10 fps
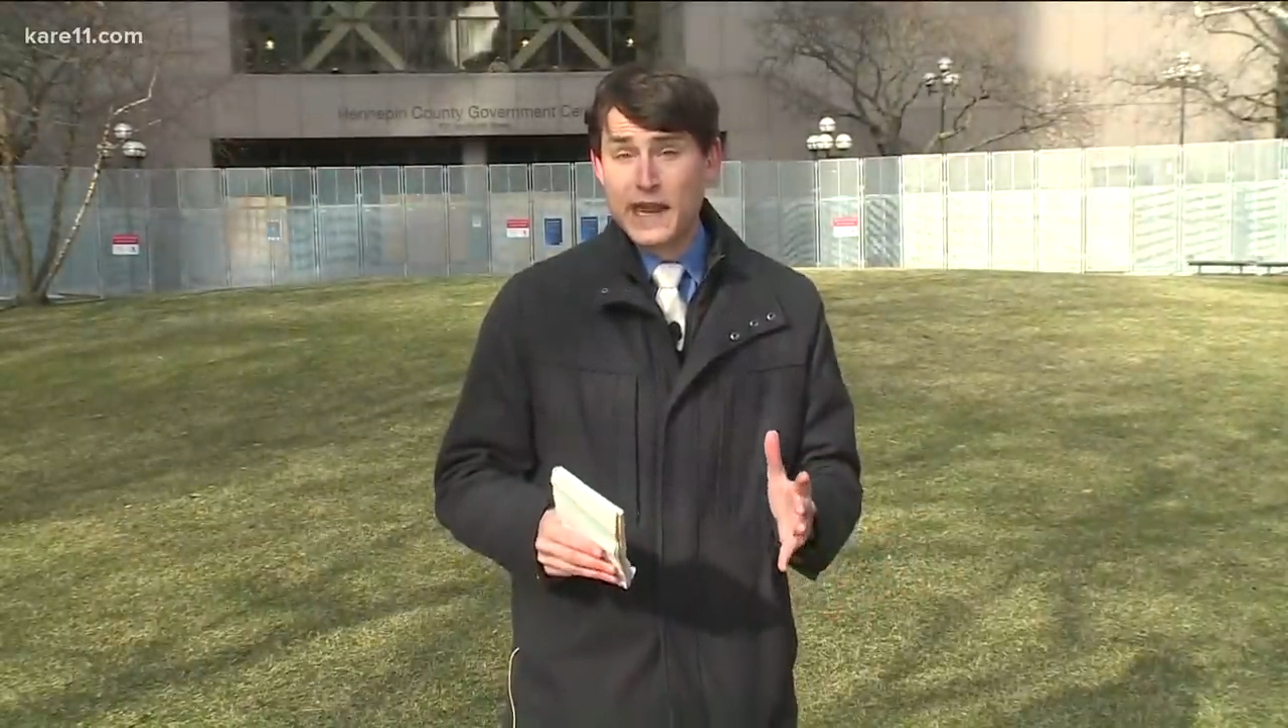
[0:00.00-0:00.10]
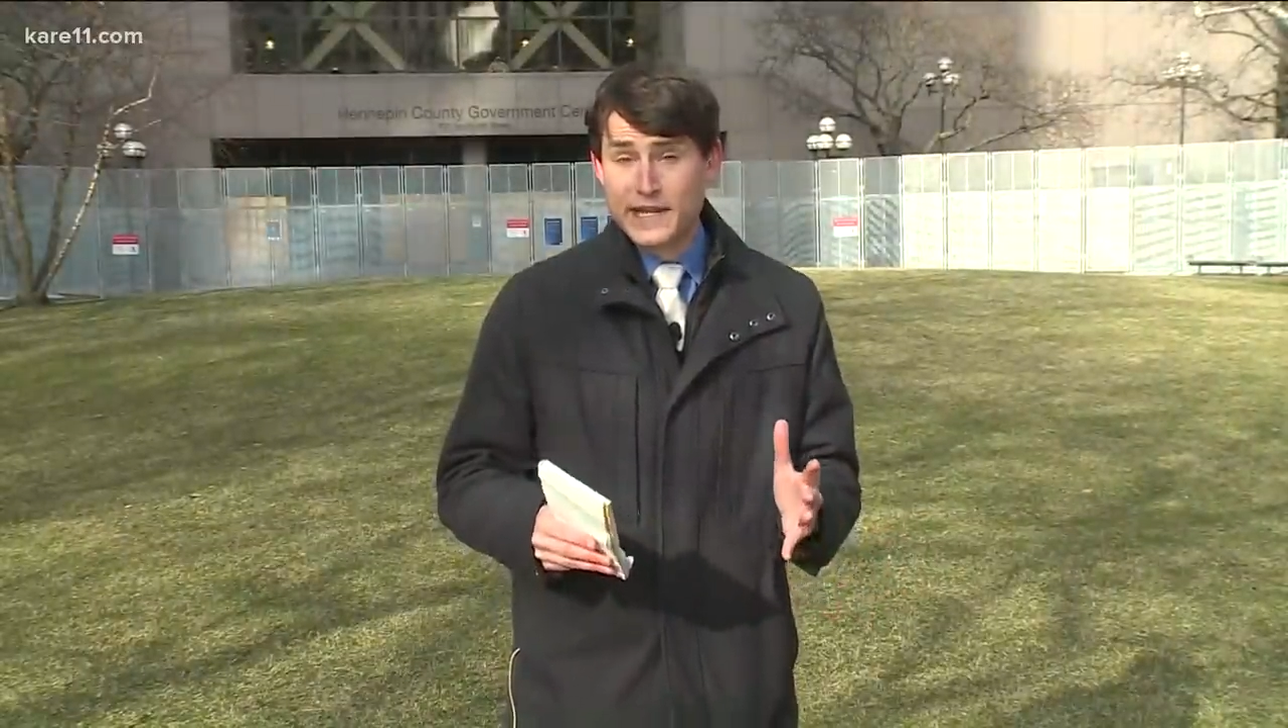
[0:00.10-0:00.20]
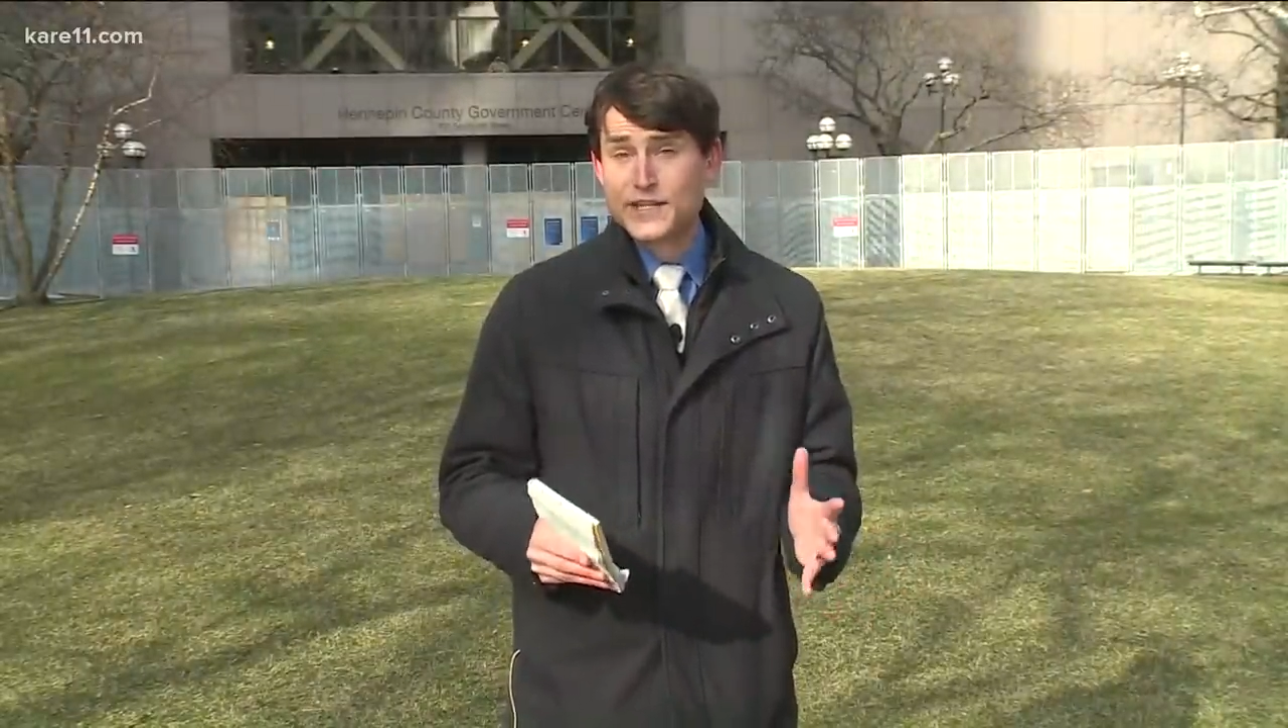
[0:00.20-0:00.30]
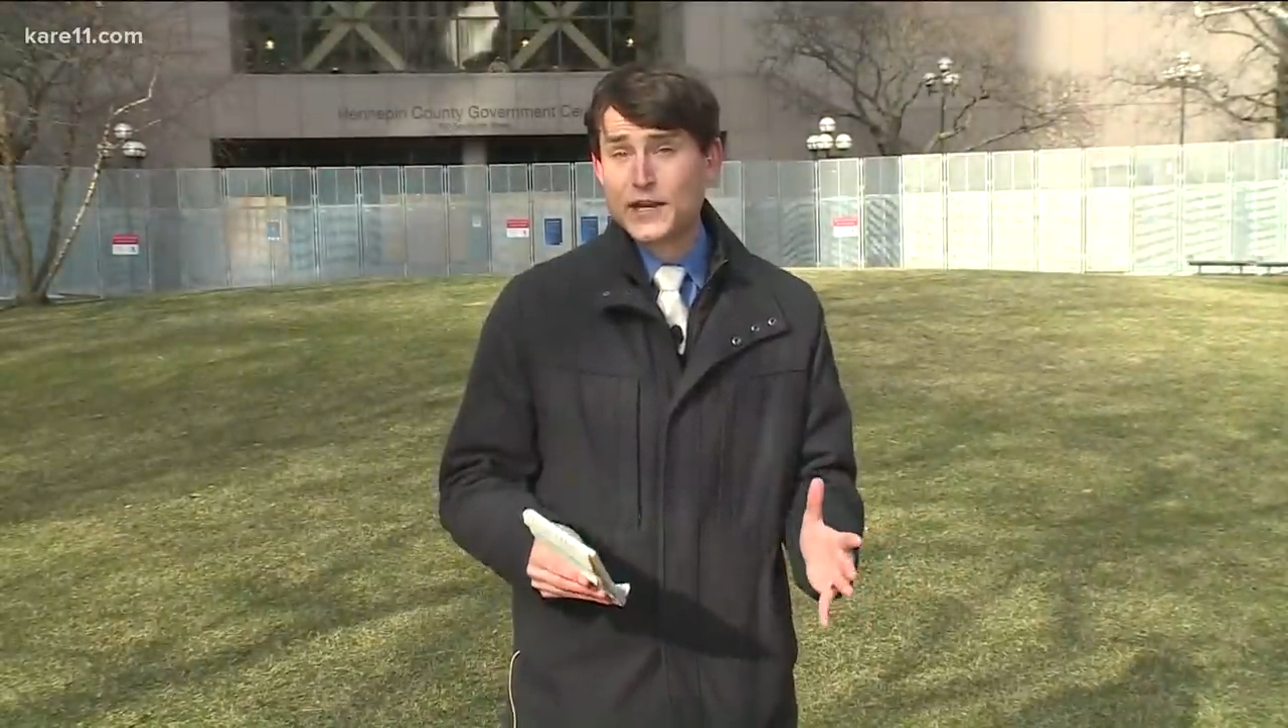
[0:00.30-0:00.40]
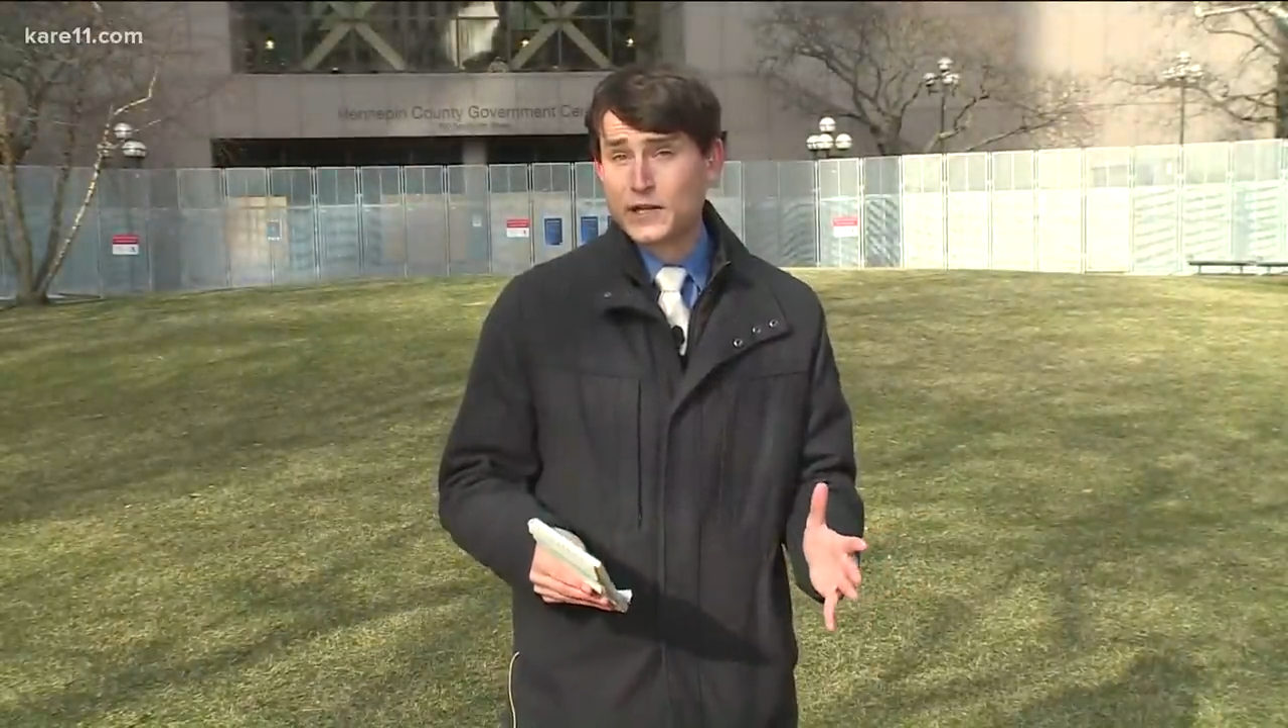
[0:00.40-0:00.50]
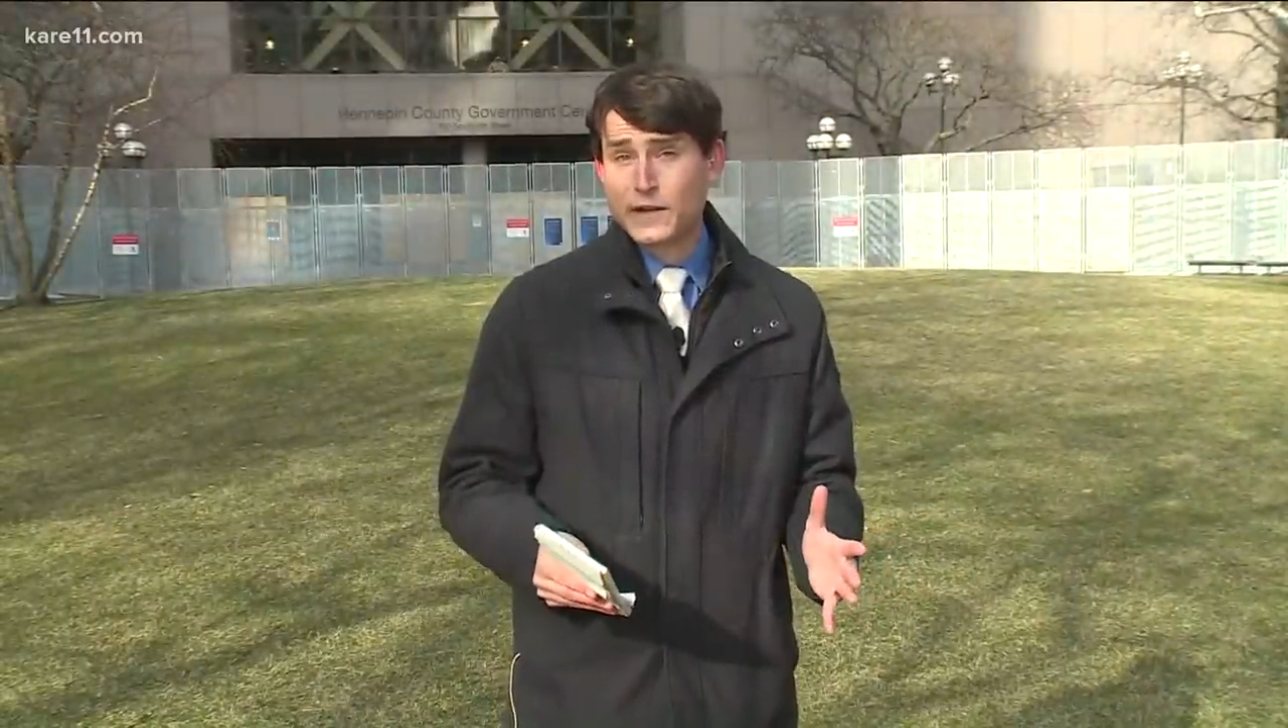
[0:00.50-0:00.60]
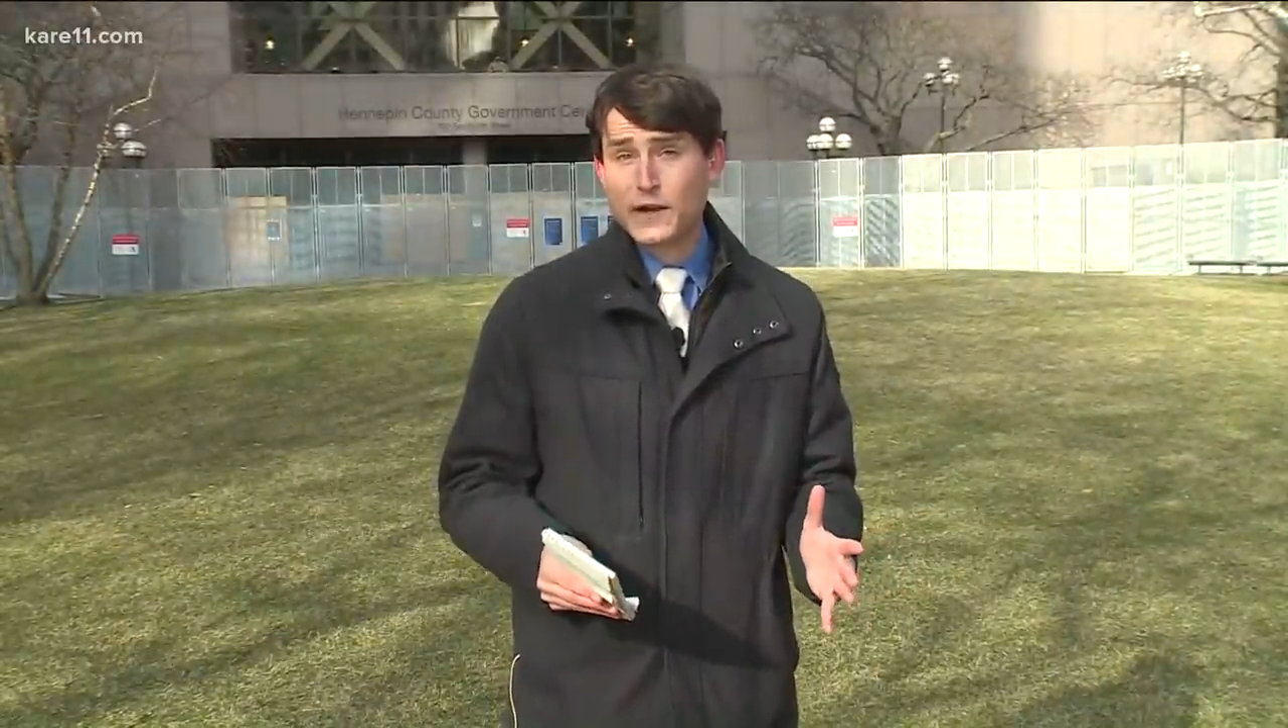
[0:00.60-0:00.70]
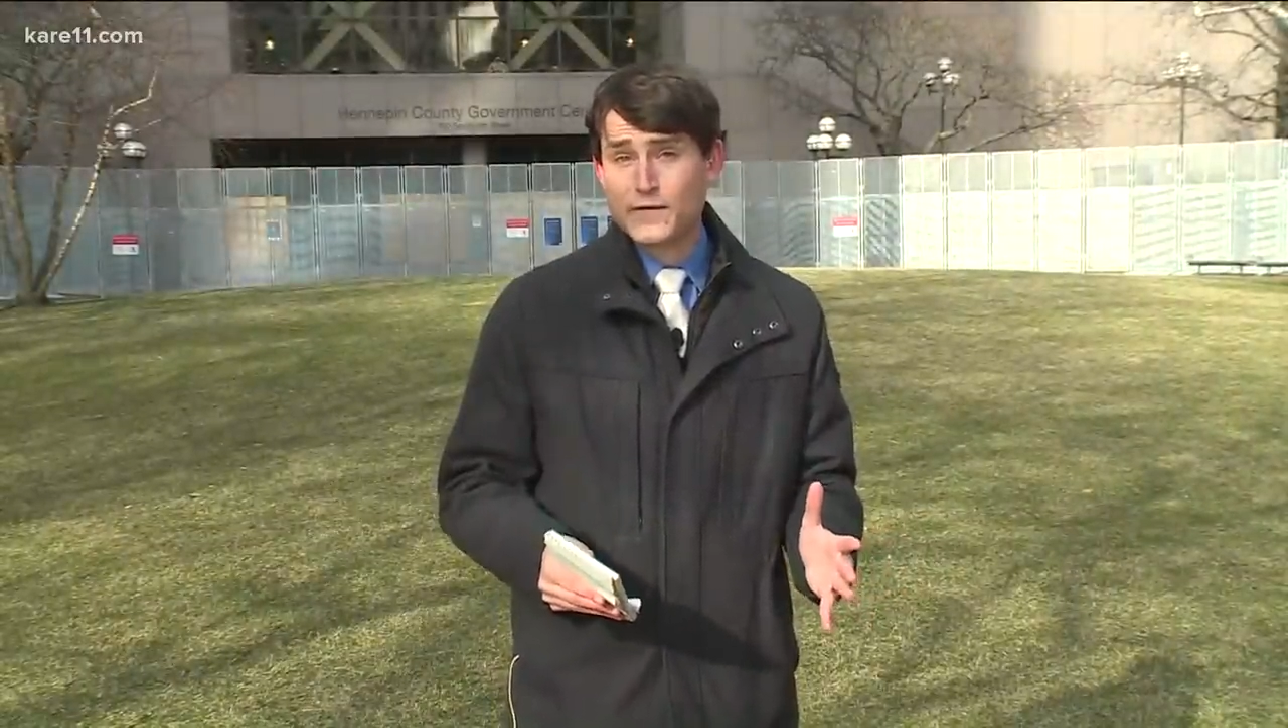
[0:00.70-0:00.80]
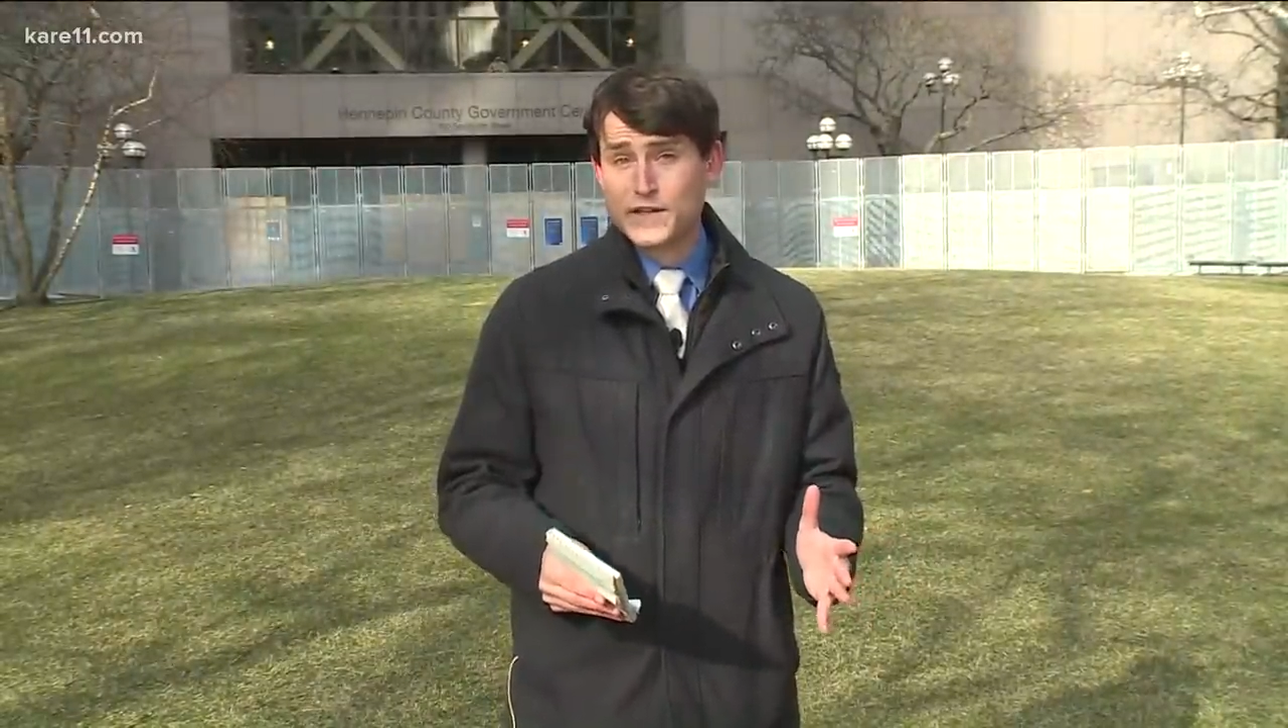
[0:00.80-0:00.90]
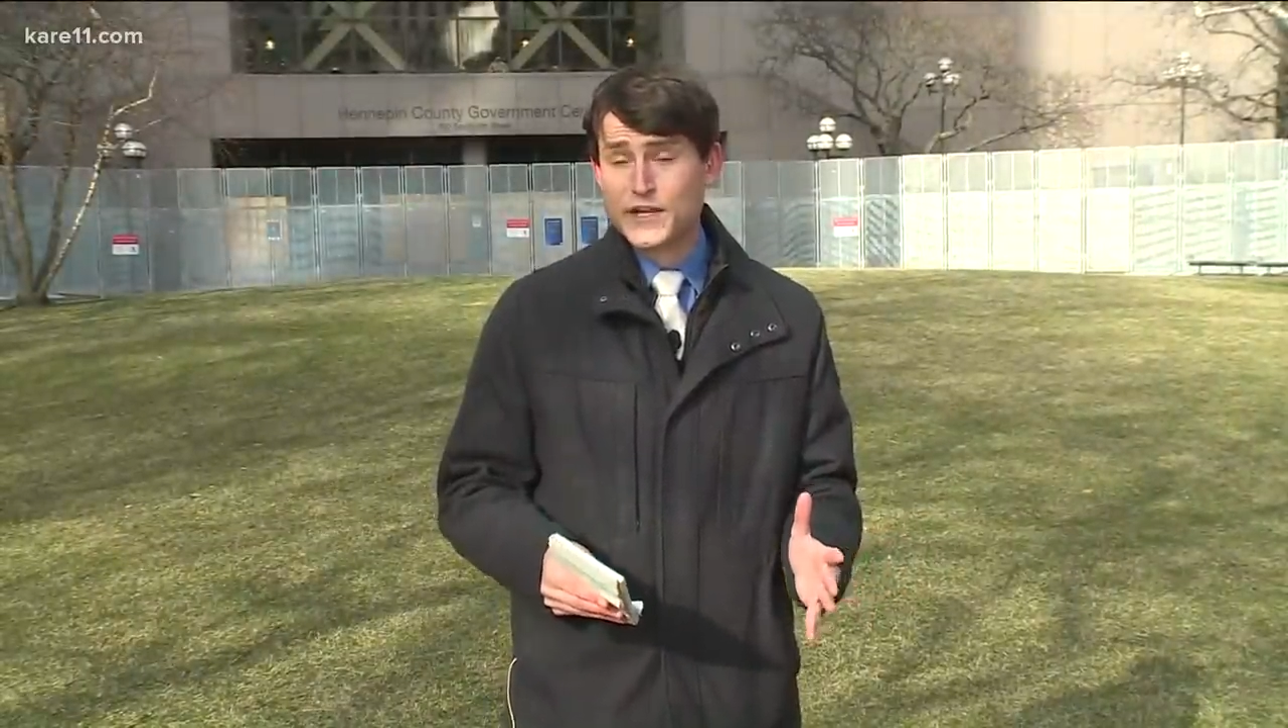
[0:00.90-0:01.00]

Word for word: It is unclear if